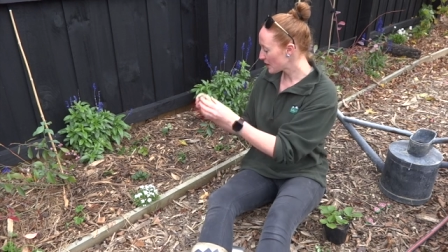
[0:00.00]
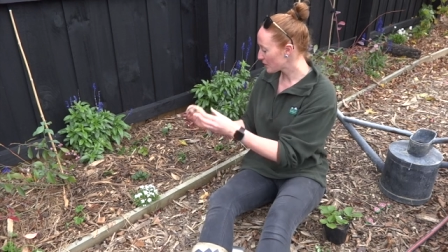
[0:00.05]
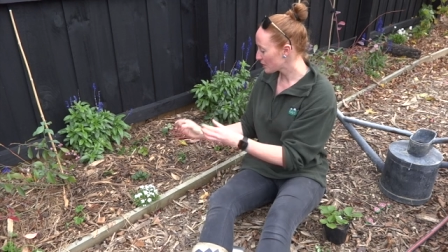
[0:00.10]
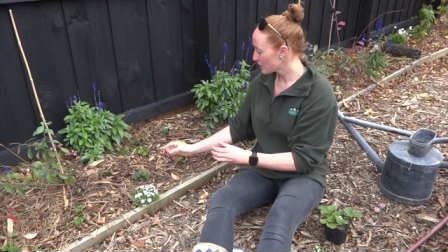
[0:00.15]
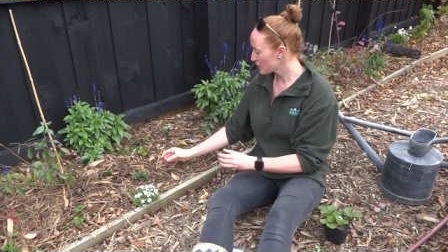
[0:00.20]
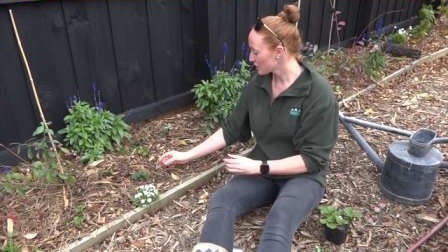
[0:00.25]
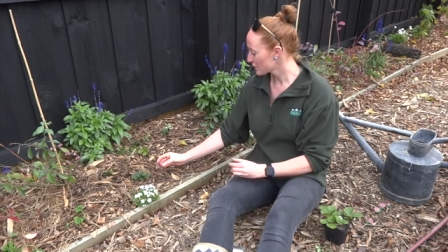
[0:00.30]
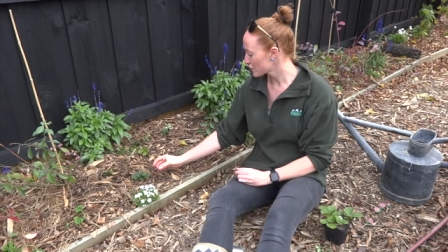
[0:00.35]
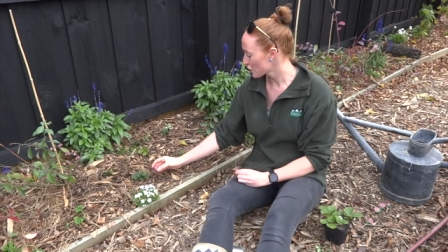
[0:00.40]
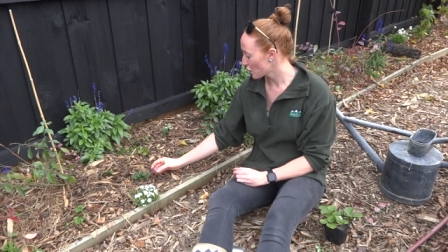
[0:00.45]
in
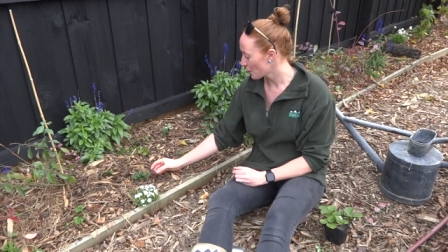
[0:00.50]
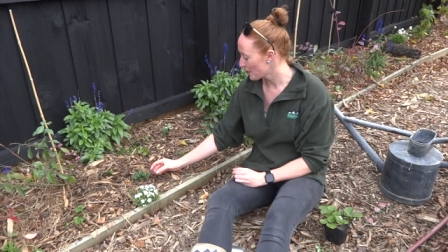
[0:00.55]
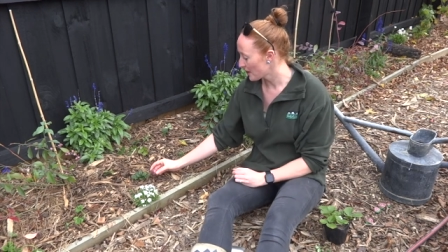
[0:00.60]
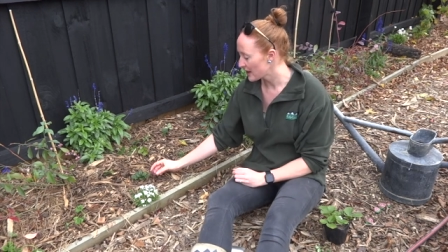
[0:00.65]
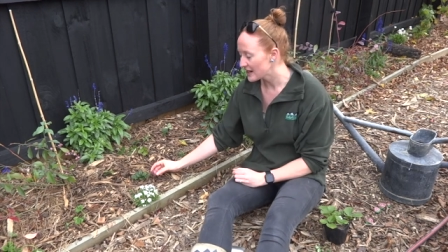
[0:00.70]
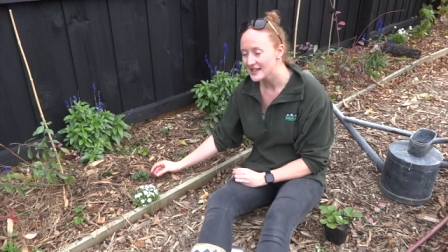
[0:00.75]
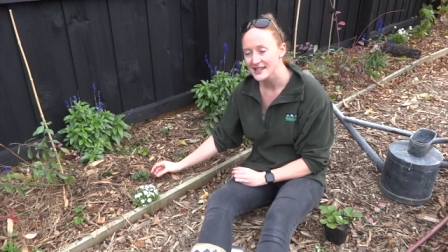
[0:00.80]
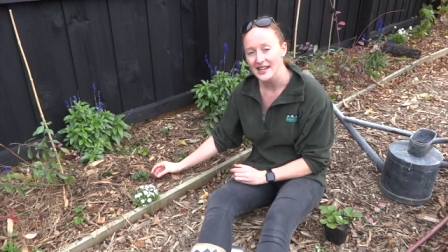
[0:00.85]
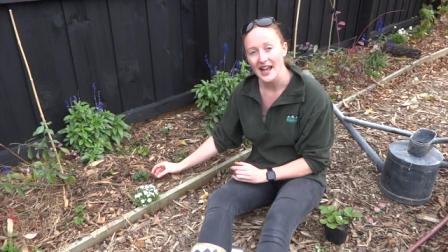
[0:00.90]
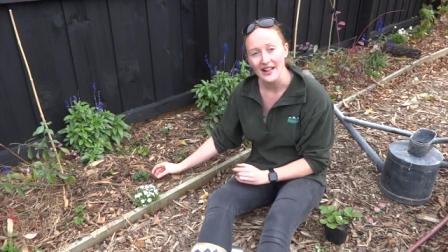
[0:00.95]
with your
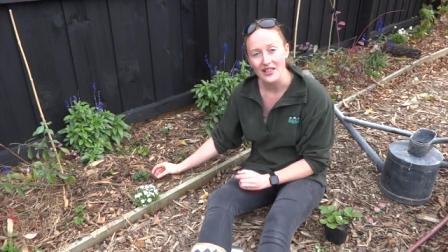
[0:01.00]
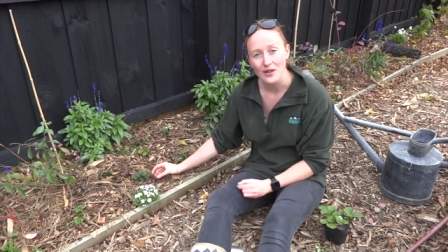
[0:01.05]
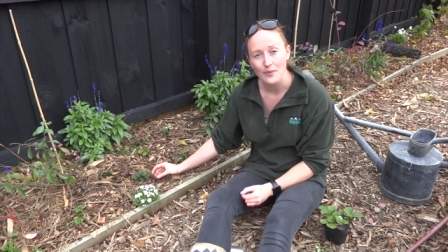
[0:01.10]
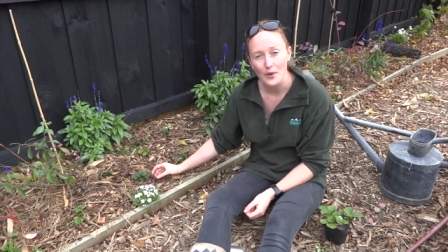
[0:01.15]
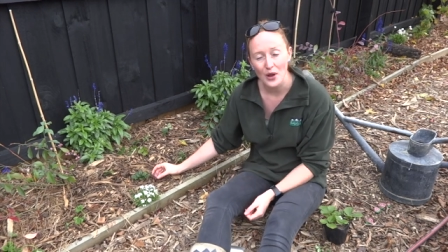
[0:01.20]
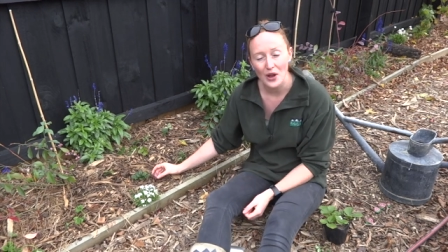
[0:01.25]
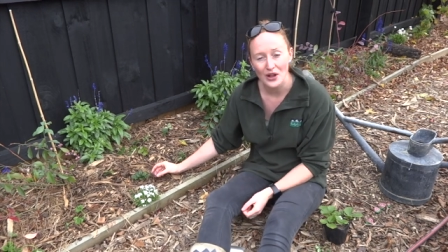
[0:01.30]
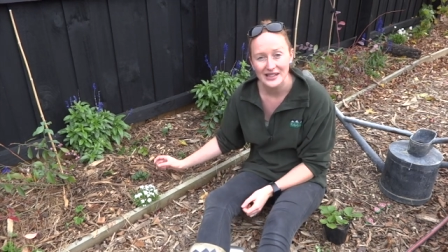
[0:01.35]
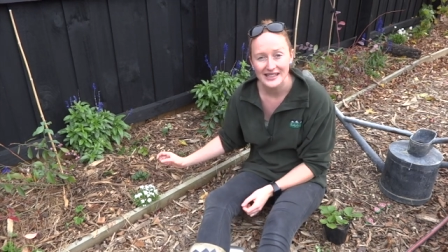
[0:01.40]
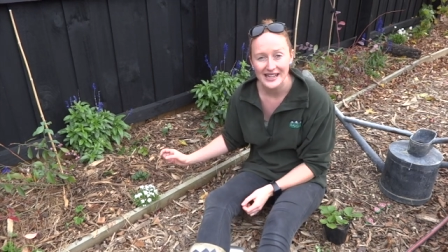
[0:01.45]
strawberries and the
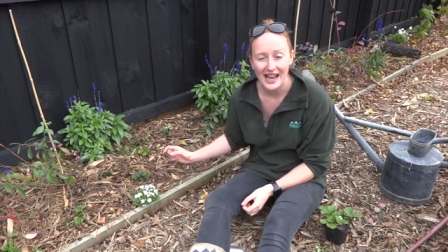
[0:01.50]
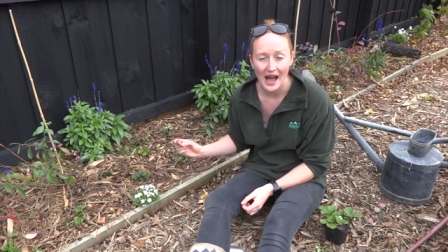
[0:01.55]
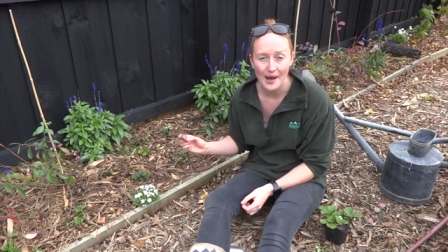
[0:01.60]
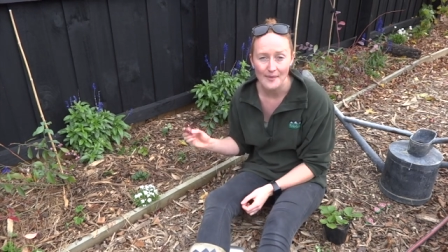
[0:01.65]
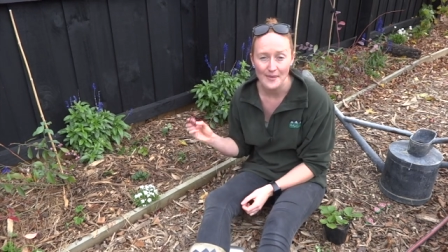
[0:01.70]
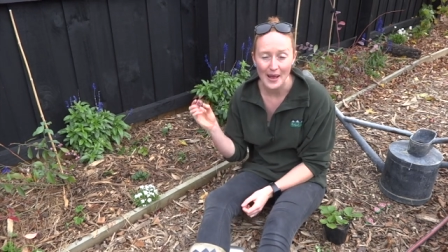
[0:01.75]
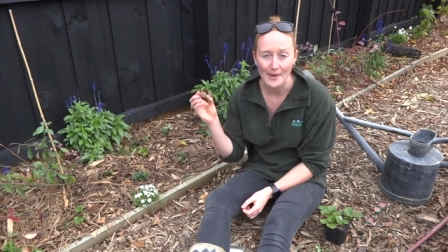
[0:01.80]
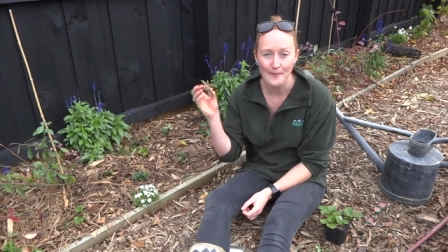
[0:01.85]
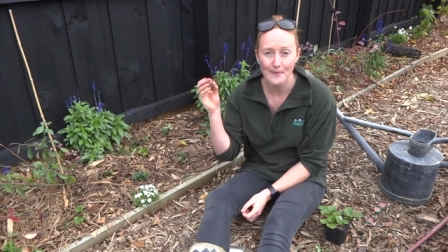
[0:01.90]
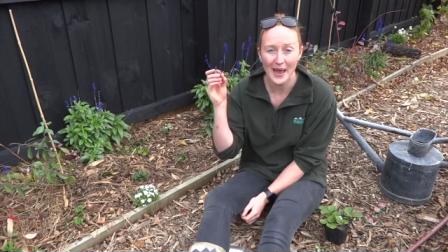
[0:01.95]
birds
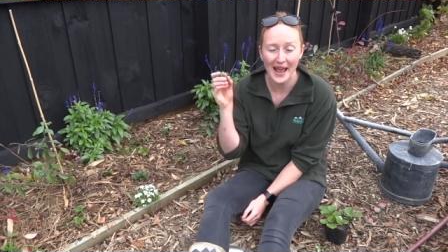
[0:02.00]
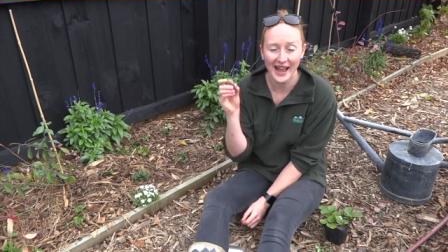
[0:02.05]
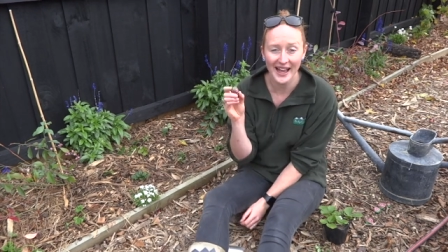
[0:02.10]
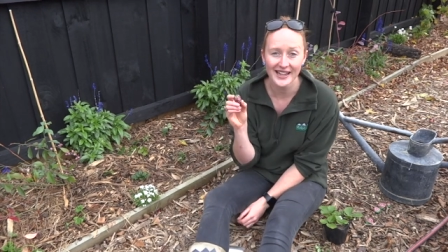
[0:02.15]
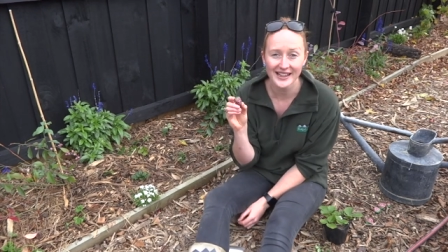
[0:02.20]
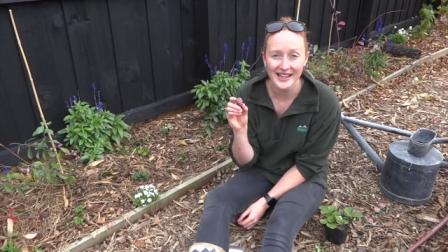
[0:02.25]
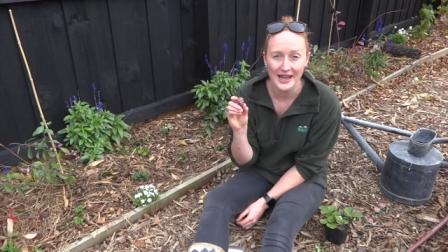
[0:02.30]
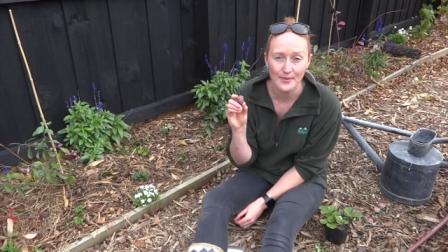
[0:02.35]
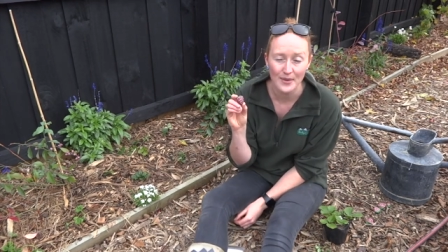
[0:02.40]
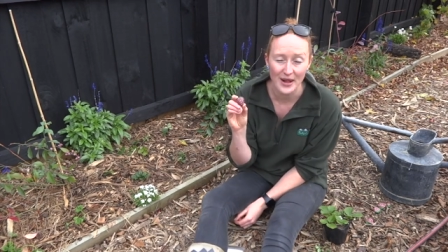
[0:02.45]
come and peck
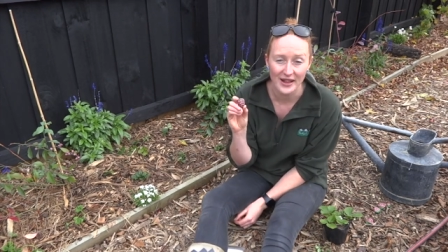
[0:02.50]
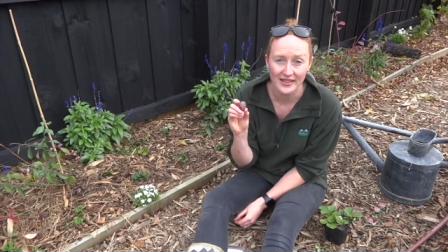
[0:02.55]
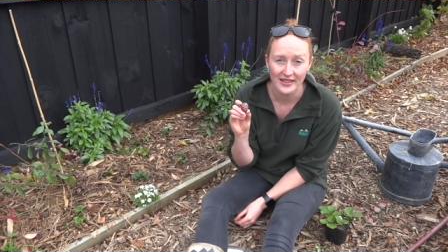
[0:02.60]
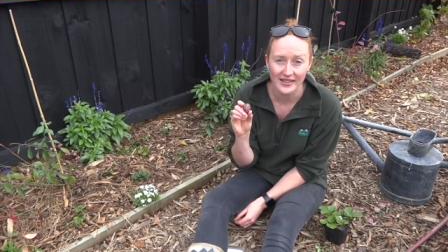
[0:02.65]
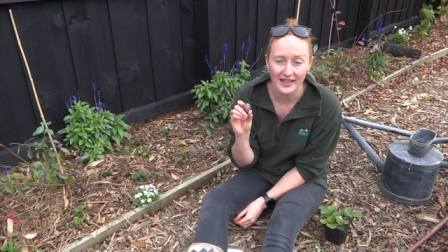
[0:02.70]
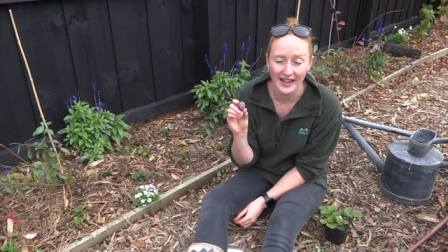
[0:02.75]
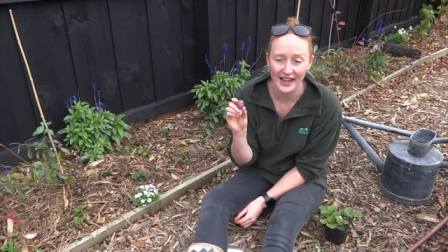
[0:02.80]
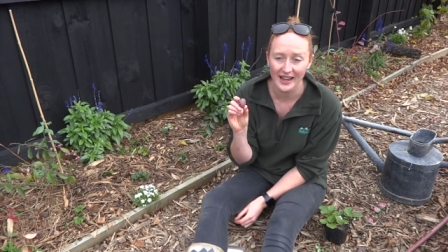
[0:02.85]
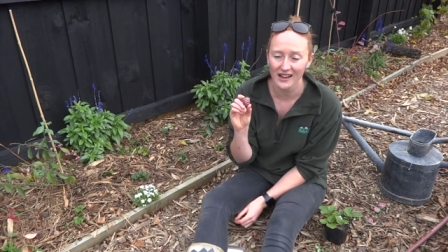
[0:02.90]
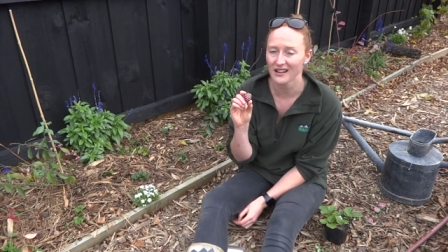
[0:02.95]
at them and
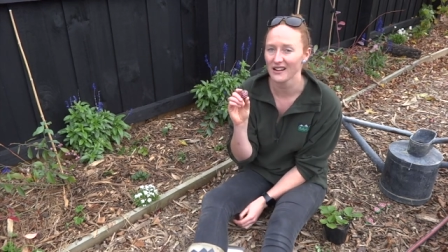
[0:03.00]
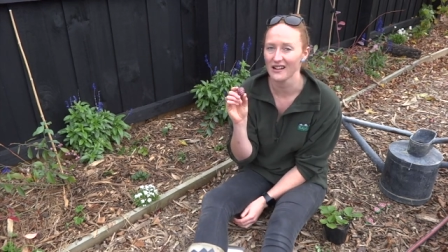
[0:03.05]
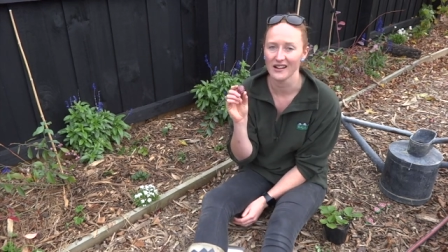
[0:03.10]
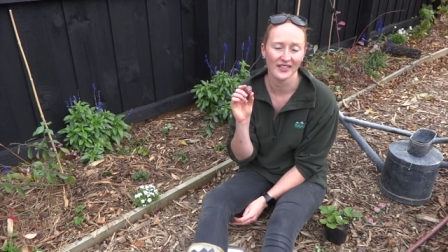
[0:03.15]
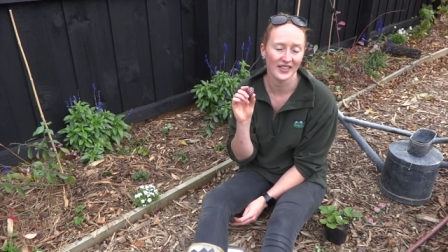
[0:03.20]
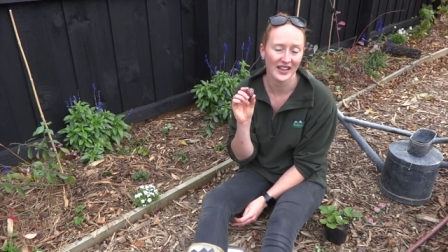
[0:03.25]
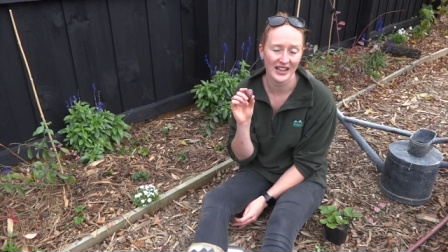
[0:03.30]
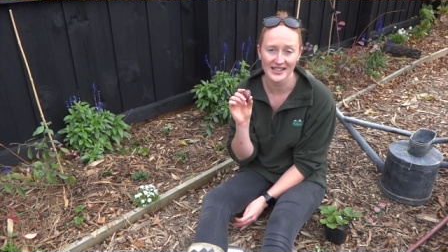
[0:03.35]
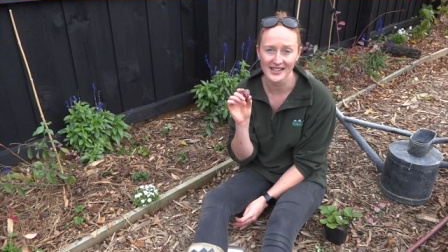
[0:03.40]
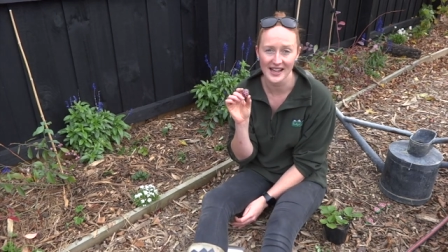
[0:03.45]
think, oh,
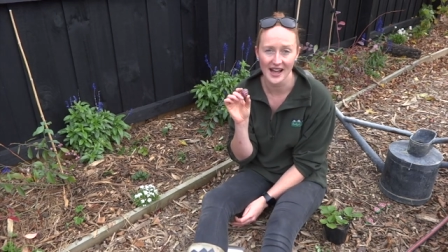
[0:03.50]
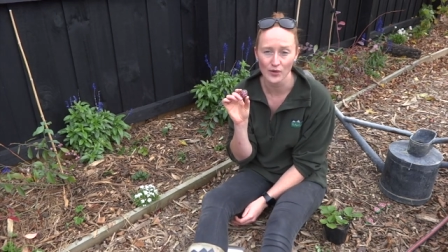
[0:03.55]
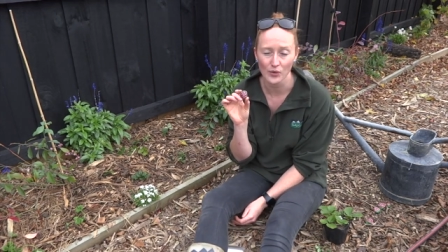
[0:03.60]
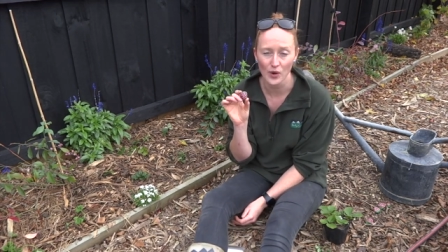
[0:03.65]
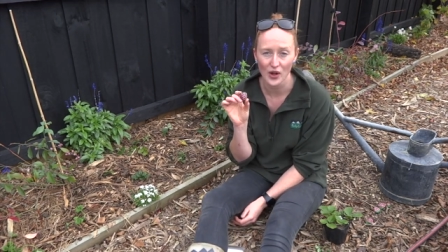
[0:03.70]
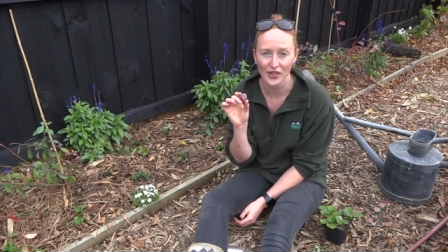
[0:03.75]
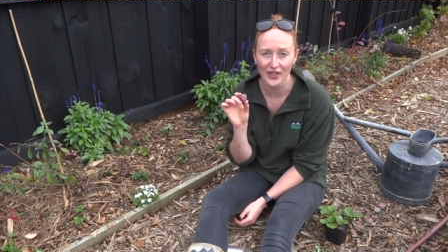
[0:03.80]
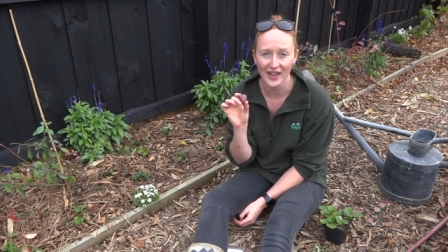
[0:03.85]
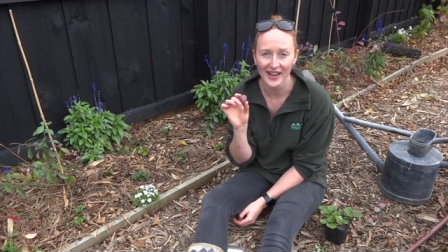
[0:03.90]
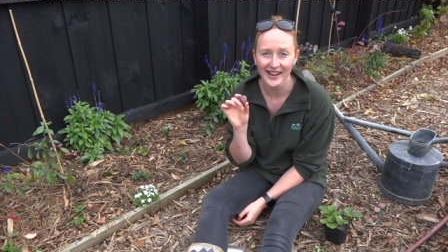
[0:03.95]
these aren't
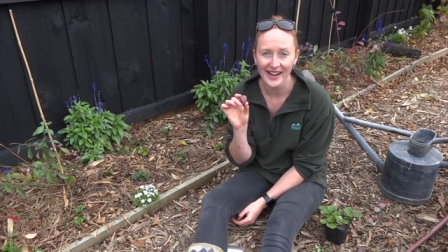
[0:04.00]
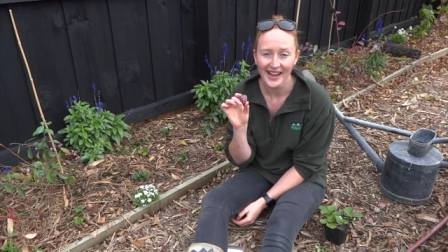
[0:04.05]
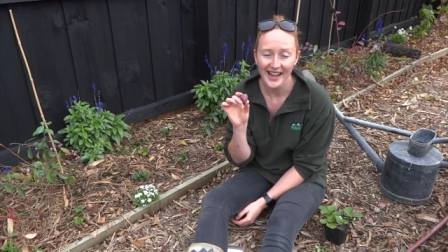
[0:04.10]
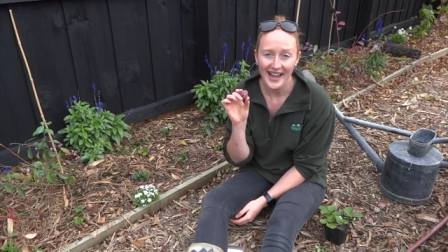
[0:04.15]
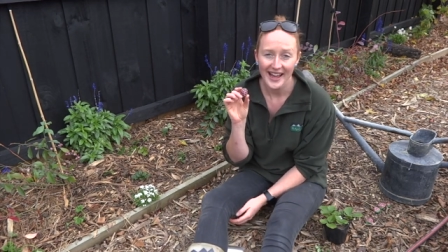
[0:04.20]
worth it.